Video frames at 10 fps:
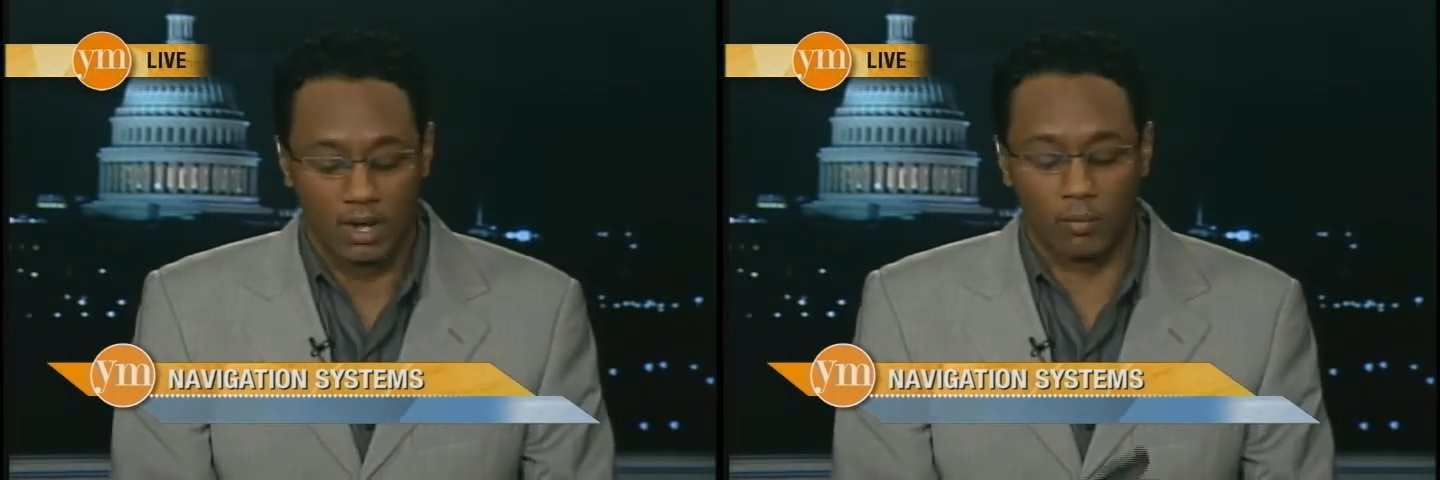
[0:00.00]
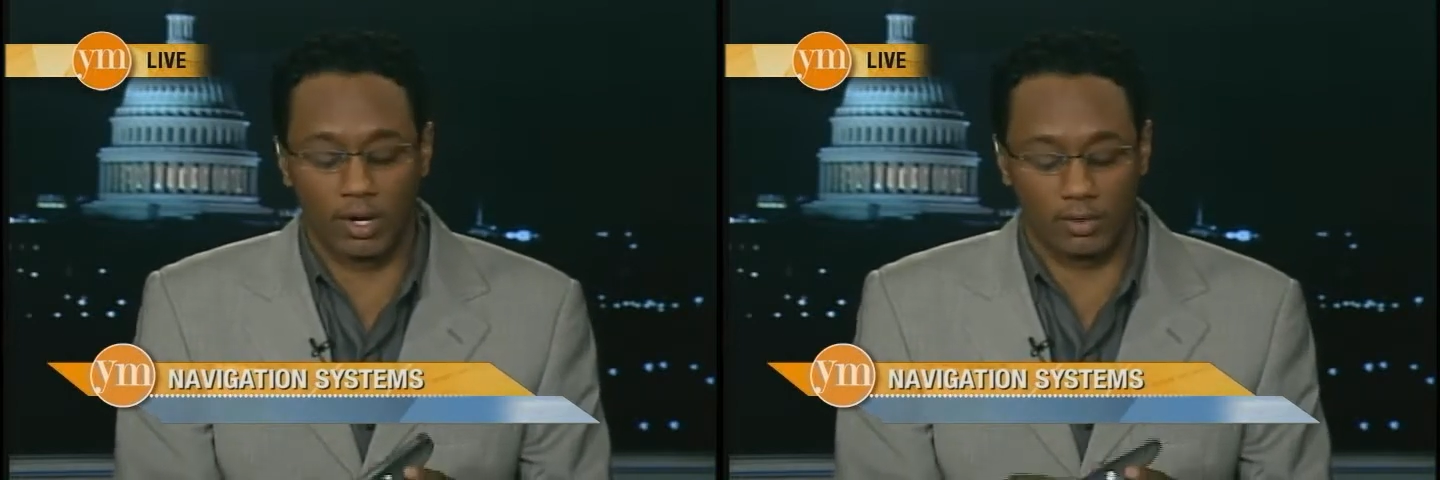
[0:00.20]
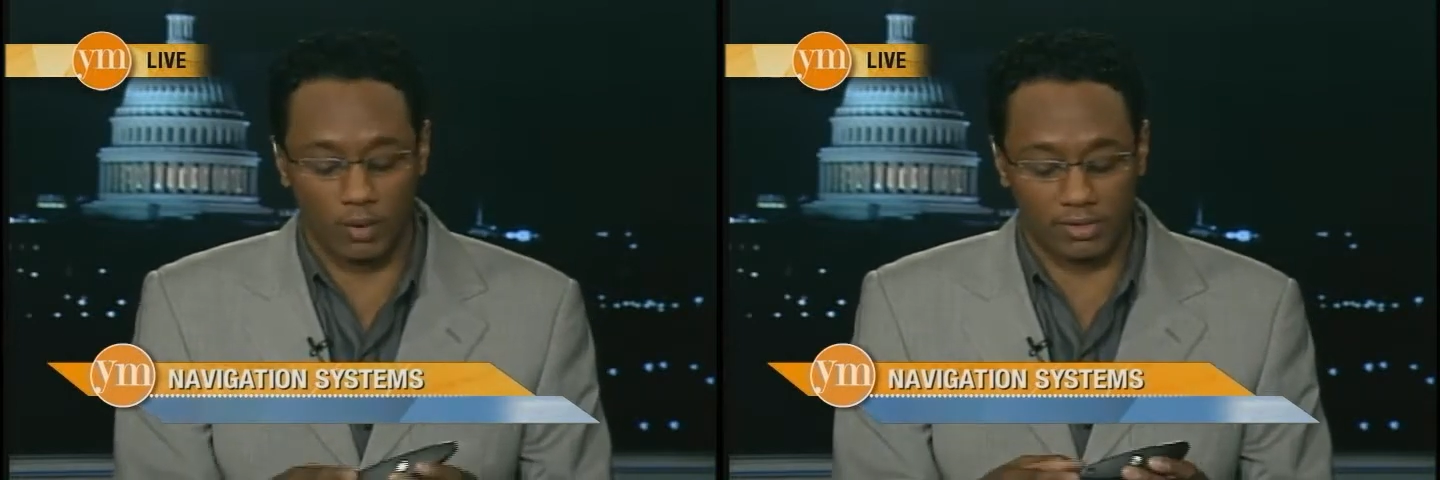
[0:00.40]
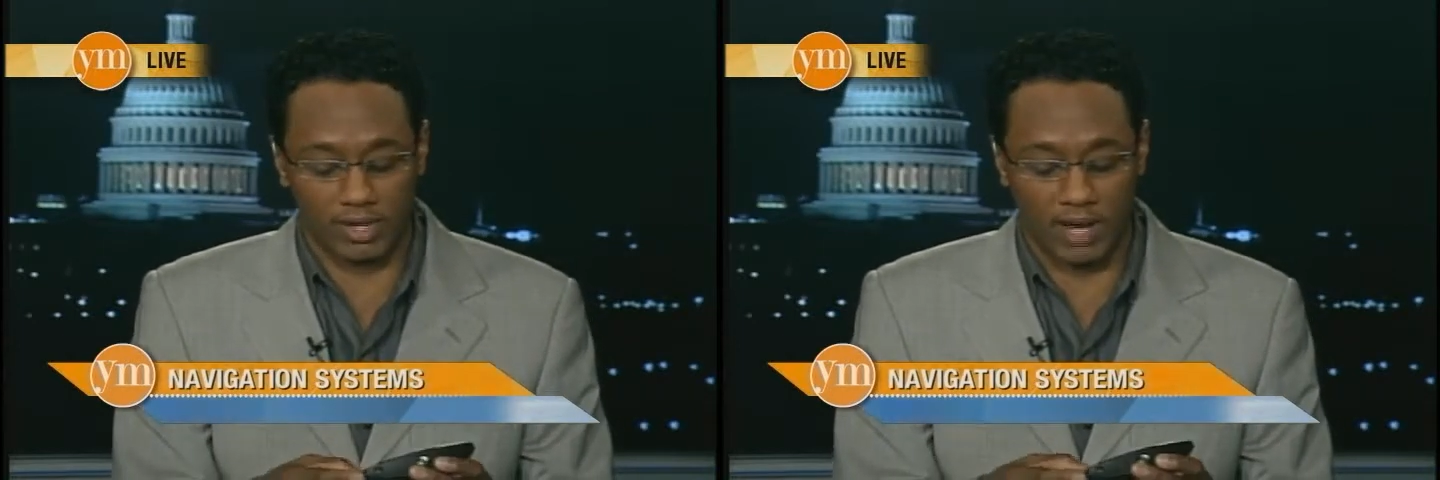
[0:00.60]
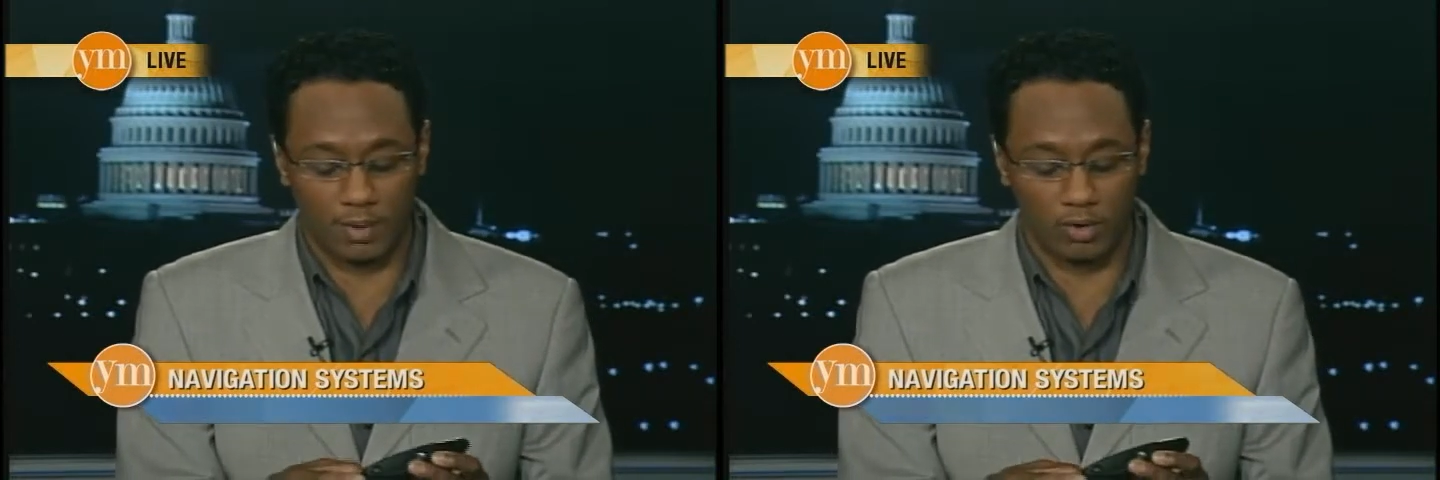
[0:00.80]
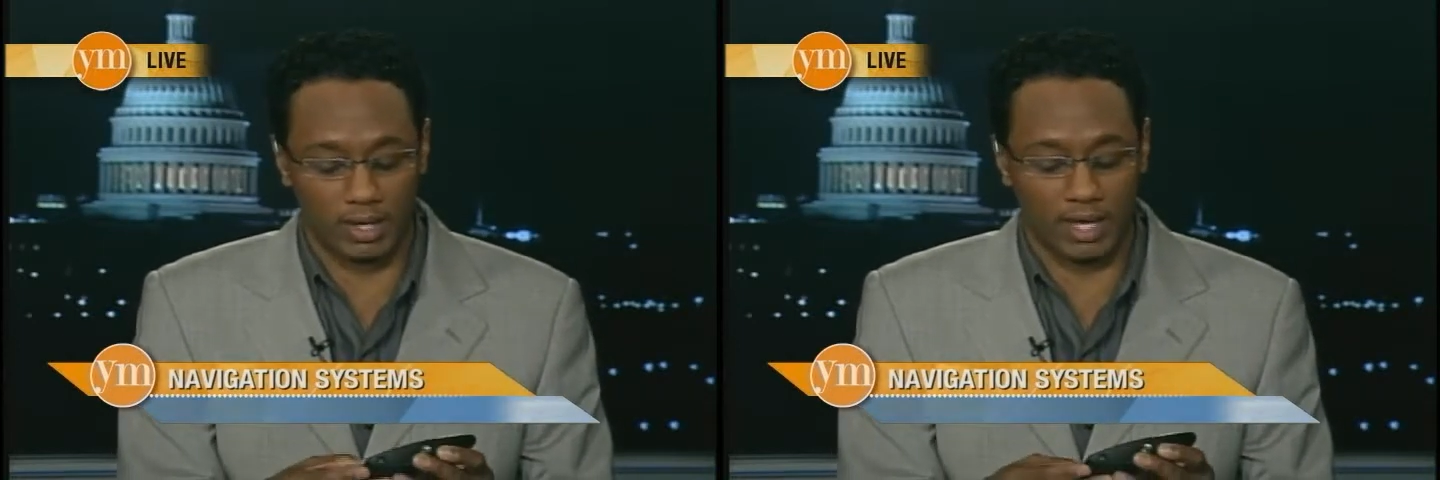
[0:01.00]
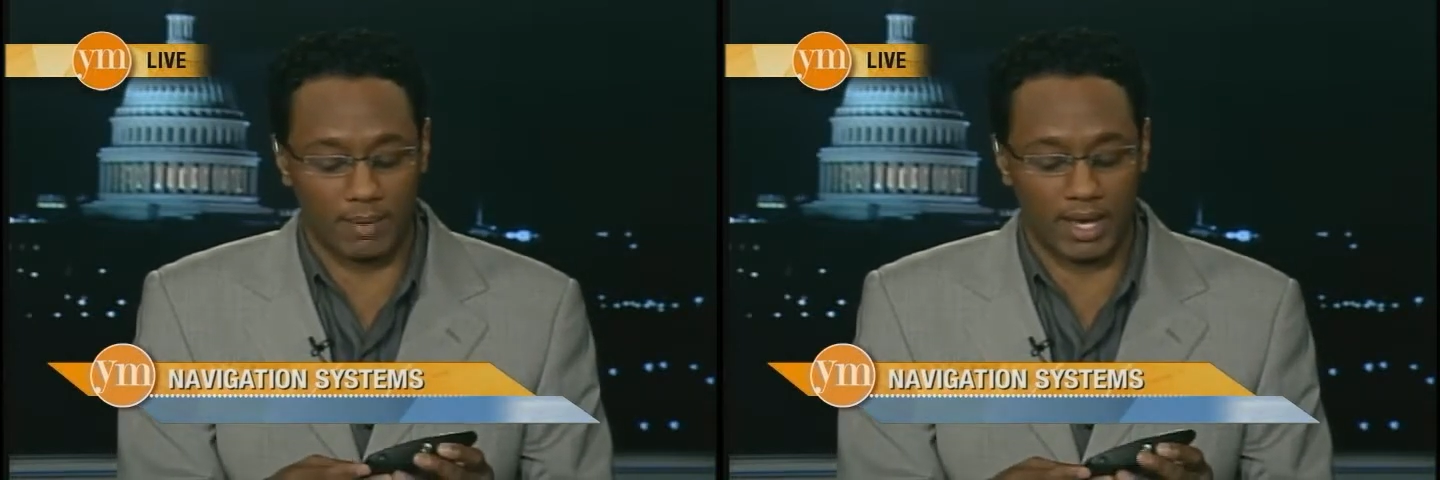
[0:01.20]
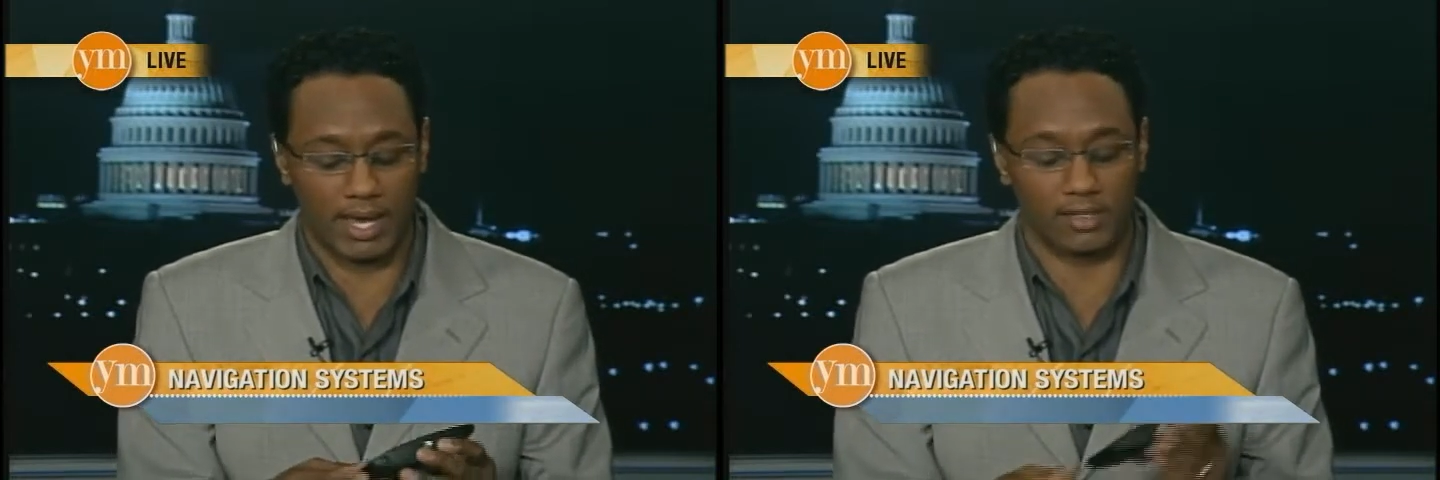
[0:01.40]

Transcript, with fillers: One of the ones that I'm holding in my hands